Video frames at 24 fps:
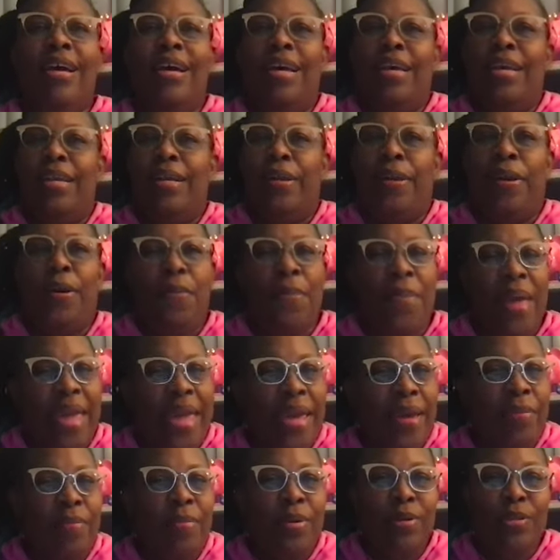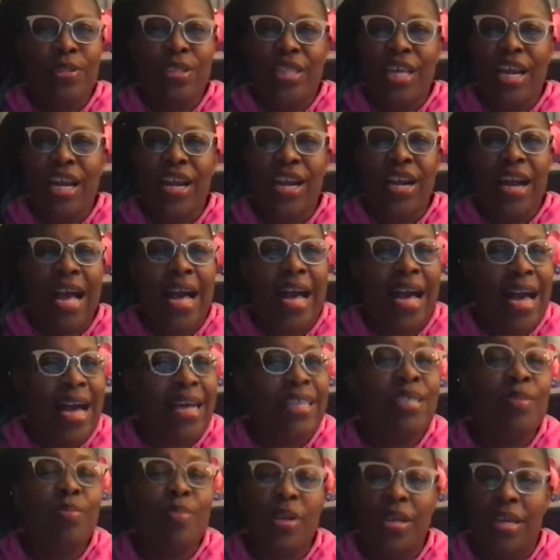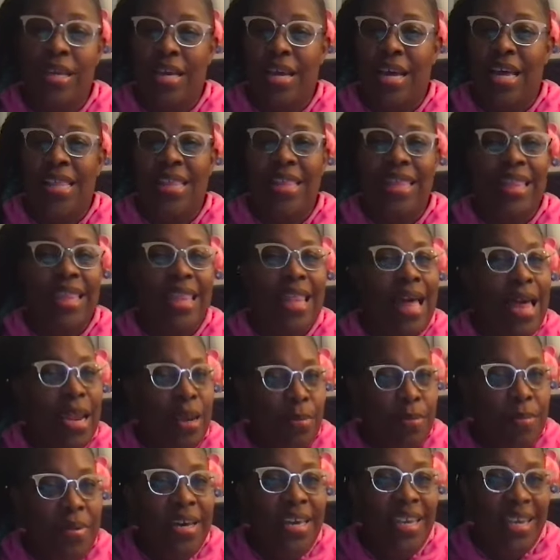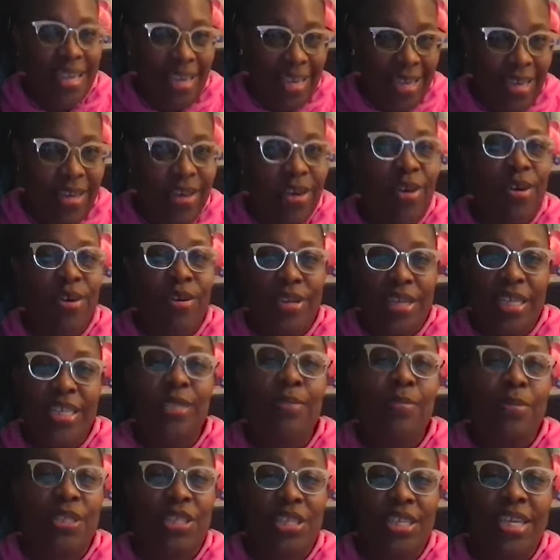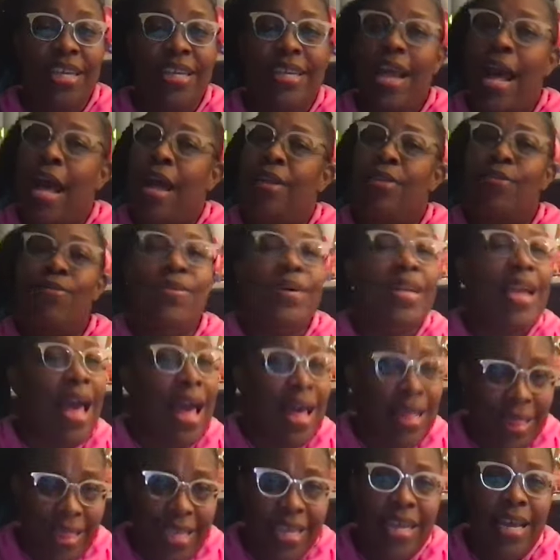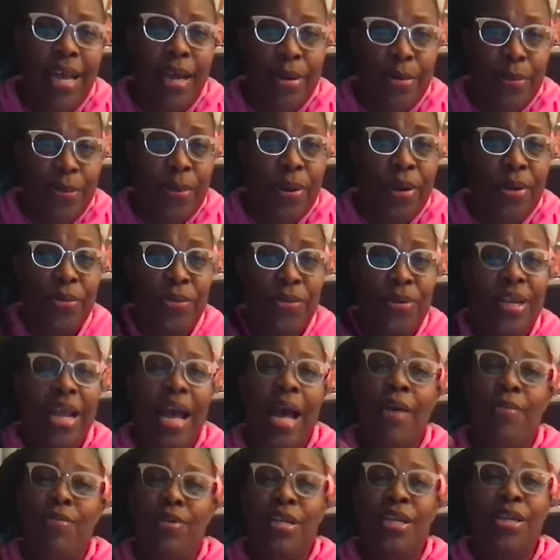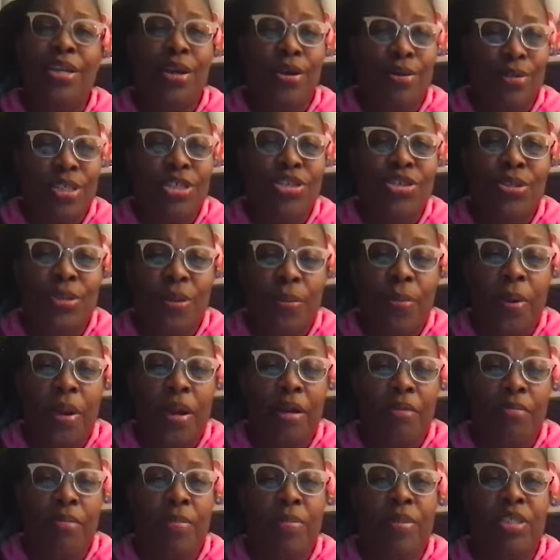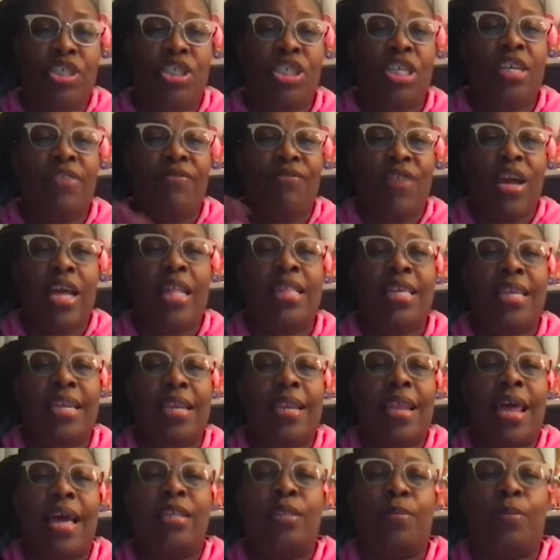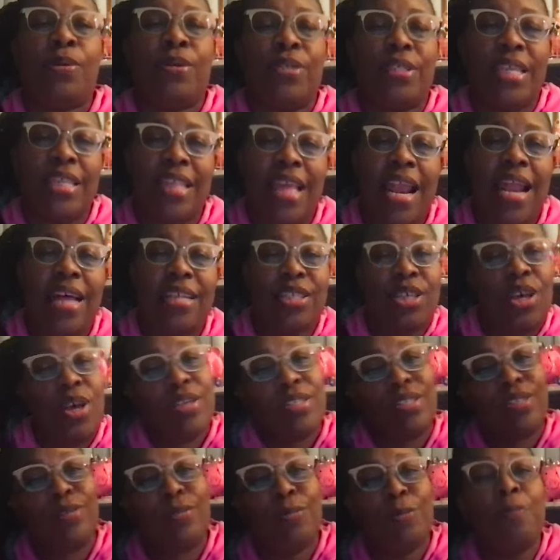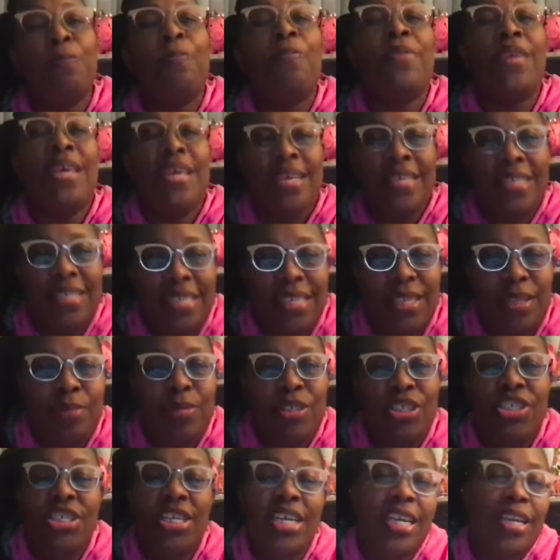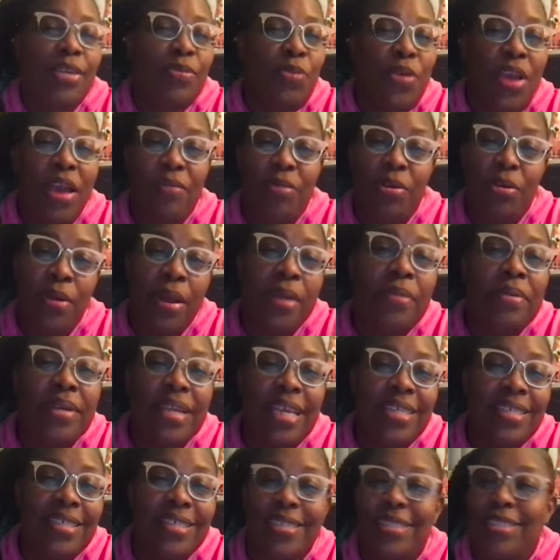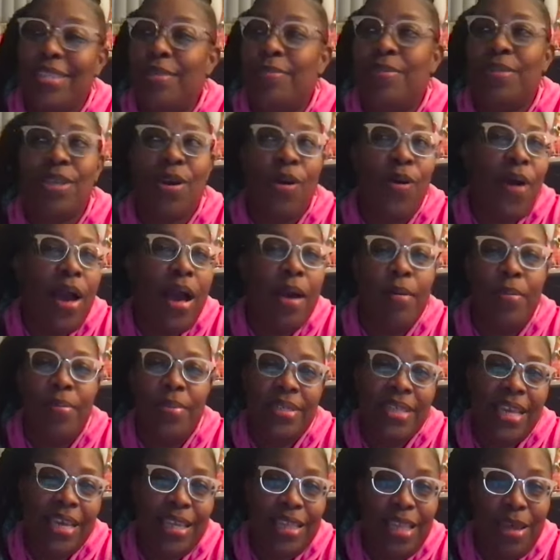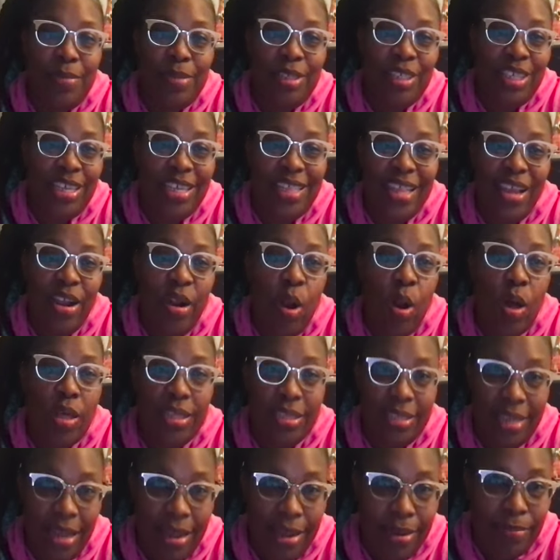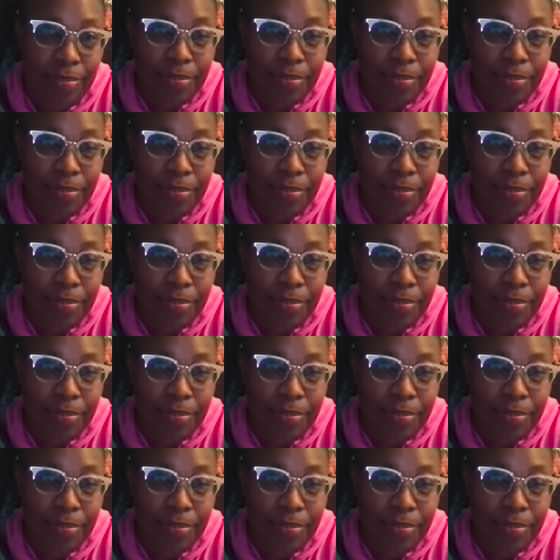No, ma'am. No, sir. I spent a lot of money on this machine. I don't want to, I think I could work on it. I want to know that you could work on my machine. Finally, the last person that I talked to took the machine and we have a great relationship. So I'll be taking that machine there all the time.